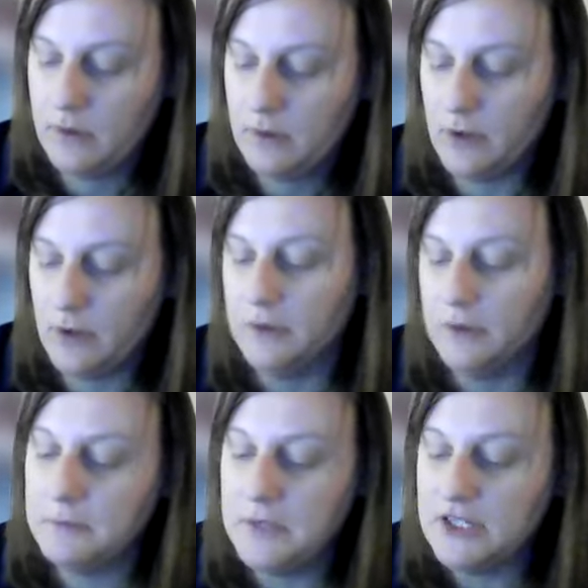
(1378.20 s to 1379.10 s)
or
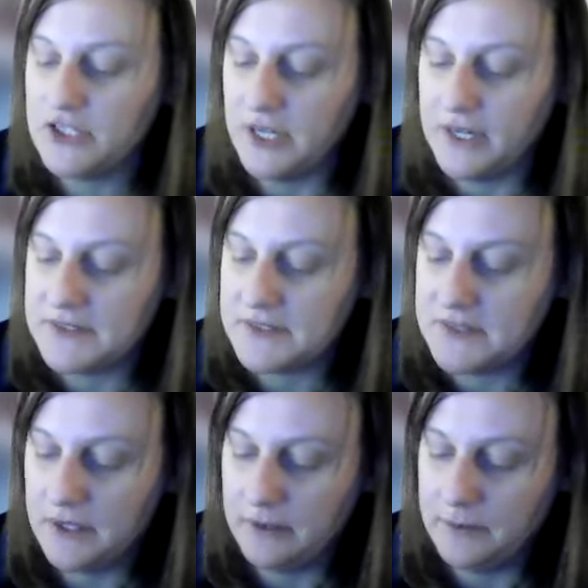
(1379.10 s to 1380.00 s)
niche, I guess,
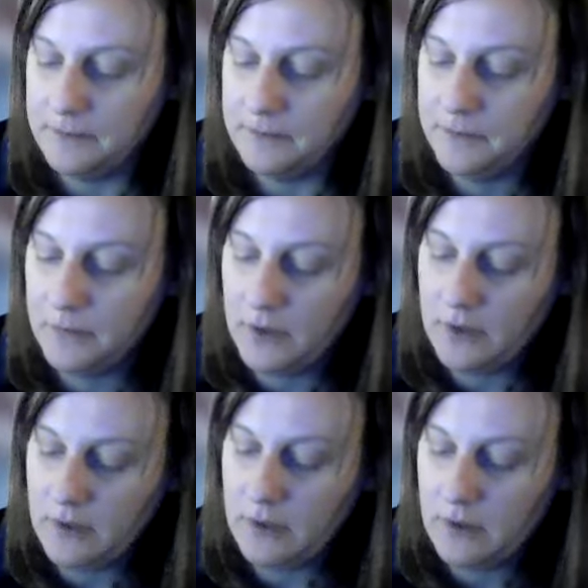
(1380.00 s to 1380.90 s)

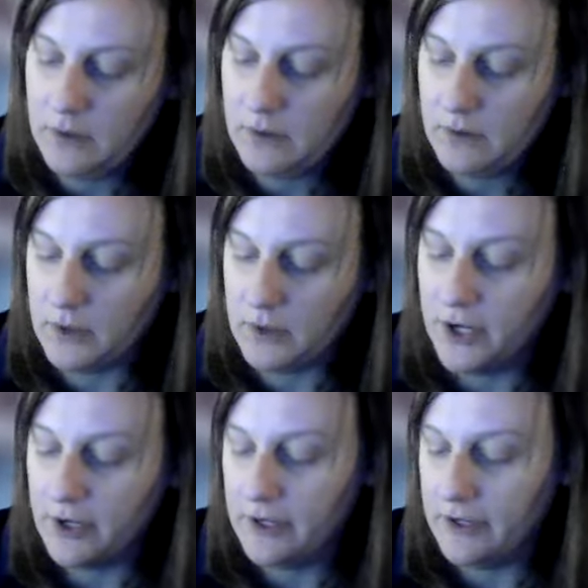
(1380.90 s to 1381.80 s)
or
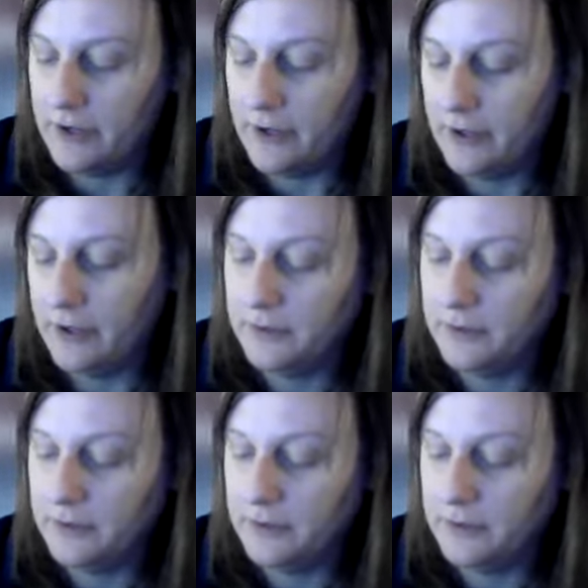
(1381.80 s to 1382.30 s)
targeted, or